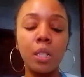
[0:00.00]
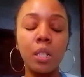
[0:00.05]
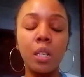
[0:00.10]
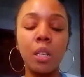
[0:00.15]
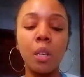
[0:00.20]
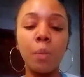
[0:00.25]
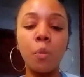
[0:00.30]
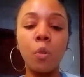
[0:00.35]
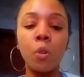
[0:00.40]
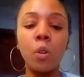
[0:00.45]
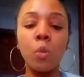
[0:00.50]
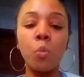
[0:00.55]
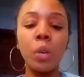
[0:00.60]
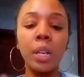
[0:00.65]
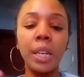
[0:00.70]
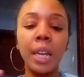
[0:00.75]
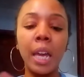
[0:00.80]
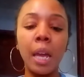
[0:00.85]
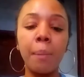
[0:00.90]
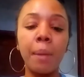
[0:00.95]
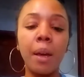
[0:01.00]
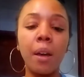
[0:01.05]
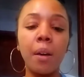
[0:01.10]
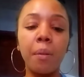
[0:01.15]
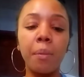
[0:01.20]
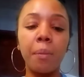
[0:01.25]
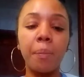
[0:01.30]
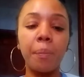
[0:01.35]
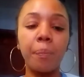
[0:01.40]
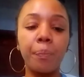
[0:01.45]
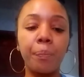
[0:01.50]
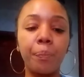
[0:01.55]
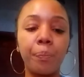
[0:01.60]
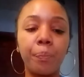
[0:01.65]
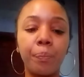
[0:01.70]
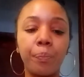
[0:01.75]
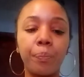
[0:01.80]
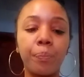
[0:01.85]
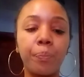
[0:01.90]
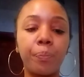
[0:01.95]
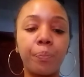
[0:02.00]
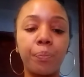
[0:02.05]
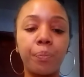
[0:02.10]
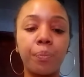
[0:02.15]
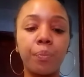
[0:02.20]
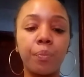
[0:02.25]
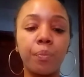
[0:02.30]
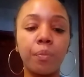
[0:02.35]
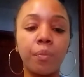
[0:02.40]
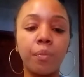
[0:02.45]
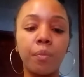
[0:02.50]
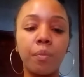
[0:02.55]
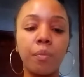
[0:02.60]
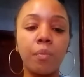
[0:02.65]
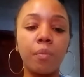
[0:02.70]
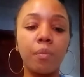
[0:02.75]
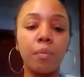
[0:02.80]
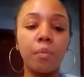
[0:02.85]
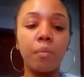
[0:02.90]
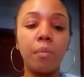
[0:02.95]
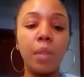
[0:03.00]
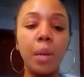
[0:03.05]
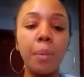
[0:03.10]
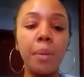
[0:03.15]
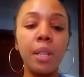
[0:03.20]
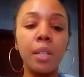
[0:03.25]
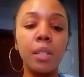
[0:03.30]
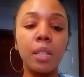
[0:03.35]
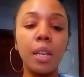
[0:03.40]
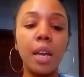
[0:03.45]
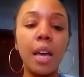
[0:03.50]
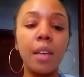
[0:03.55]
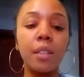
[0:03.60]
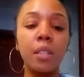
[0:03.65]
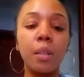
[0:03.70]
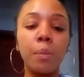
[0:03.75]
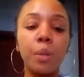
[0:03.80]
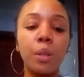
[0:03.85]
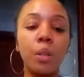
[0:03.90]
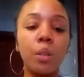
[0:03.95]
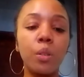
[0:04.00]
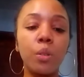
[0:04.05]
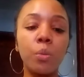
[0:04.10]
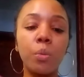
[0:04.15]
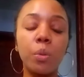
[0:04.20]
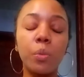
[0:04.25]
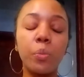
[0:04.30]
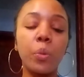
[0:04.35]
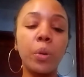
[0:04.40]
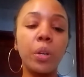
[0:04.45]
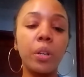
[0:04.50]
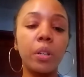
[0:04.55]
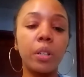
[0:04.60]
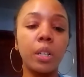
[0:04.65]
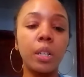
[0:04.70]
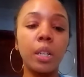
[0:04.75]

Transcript: Maybe this could have something to do with work again, or your career, your money.